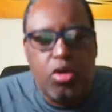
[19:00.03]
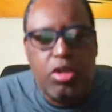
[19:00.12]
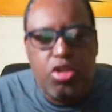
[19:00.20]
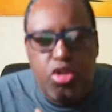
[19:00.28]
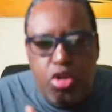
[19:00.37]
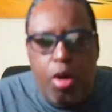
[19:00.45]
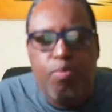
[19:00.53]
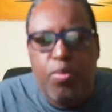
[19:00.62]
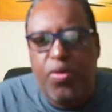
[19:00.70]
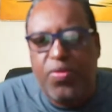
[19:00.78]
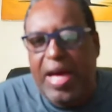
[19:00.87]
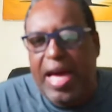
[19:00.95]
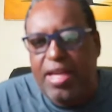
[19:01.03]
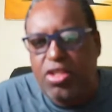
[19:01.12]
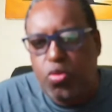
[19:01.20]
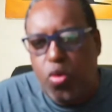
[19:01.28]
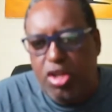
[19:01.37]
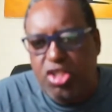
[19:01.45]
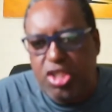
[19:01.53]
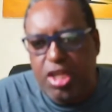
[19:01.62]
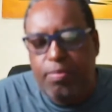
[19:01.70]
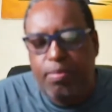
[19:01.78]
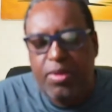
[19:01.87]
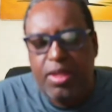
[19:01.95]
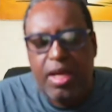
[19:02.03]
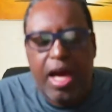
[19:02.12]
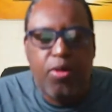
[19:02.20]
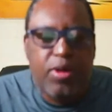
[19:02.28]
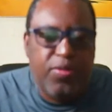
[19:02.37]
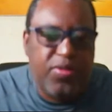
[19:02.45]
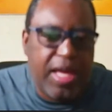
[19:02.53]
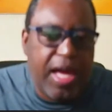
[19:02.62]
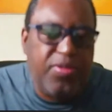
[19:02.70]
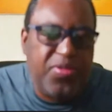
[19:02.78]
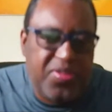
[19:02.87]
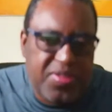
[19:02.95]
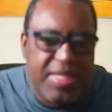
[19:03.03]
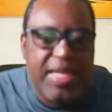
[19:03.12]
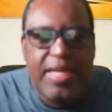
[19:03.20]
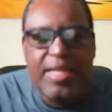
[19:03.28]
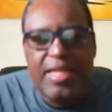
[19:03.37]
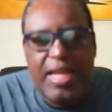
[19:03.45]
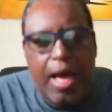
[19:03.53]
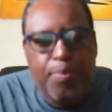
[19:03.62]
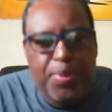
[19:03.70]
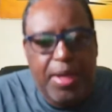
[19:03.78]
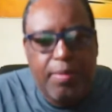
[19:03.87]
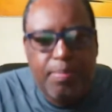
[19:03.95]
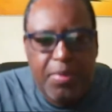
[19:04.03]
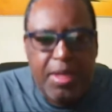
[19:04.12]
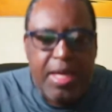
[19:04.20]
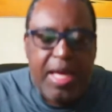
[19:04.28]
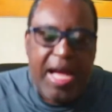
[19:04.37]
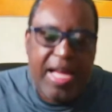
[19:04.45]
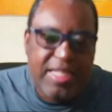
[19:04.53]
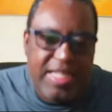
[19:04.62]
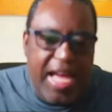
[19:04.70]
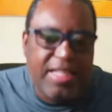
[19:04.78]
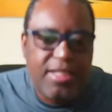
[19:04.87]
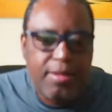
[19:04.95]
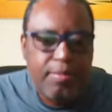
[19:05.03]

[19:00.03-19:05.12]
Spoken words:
the number of eyes watching. I've seen it happen. And that,